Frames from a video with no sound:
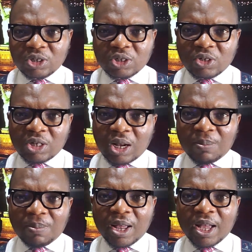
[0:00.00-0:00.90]
the screen and
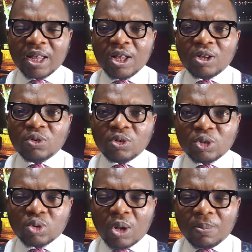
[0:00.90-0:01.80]
apply. You
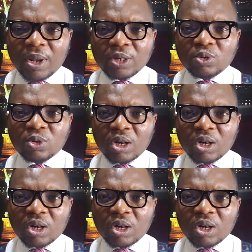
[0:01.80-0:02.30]
need to apply to